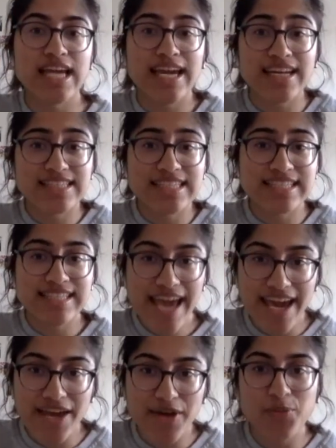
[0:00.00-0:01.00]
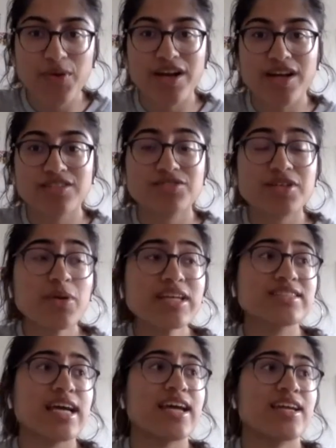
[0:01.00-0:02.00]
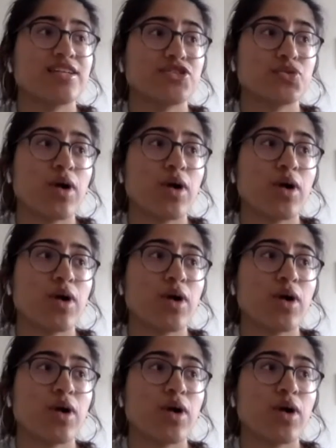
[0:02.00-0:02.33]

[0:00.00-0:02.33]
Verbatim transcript: And today we are so excited to